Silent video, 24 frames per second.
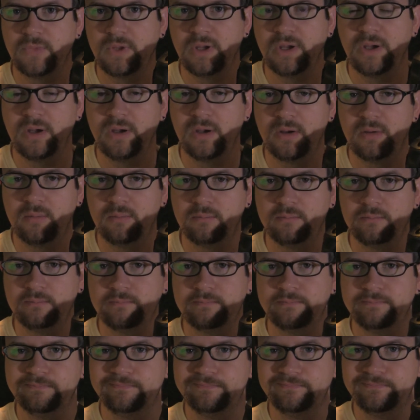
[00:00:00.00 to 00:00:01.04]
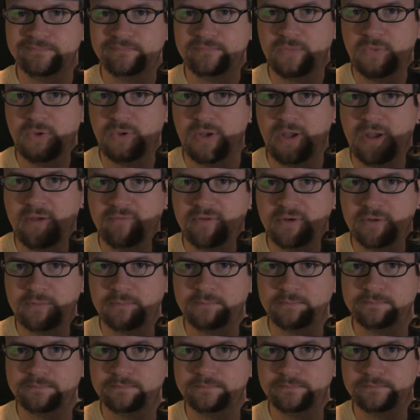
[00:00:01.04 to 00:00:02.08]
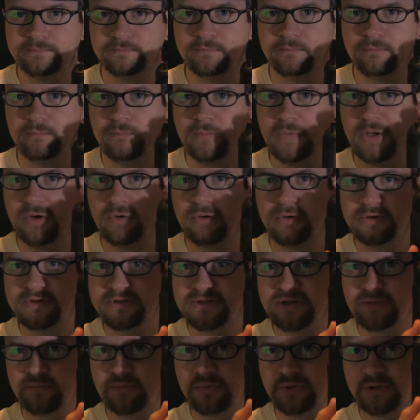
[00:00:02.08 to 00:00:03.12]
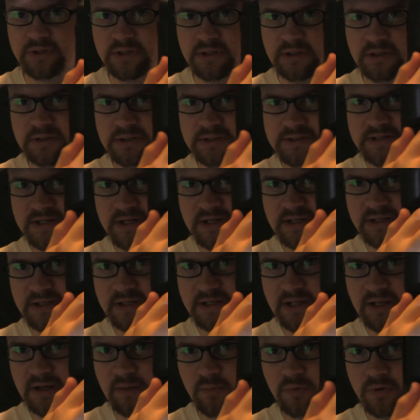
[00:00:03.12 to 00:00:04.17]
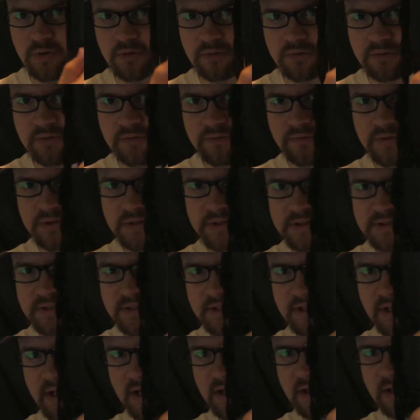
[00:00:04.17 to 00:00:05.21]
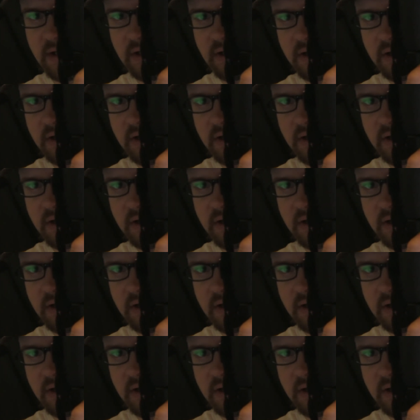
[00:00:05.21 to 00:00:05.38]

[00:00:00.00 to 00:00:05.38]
You have a mirror assembly inside the camera. I don't know if you can see that.